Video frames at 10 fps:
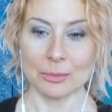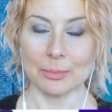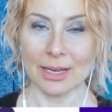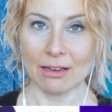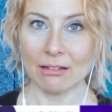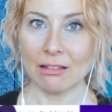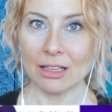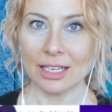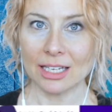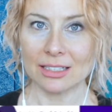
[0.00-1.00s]
Bal
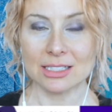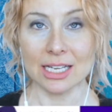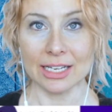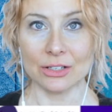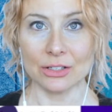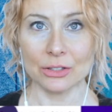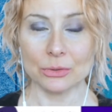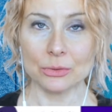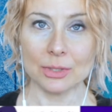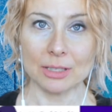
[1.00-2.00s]
and Tiger,
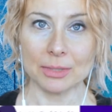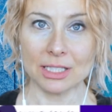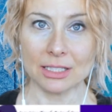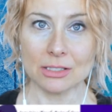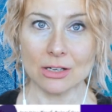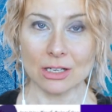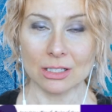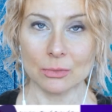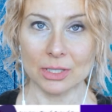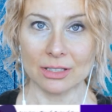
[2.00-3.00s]
who I began
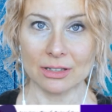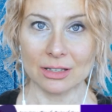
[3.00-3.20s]
talking with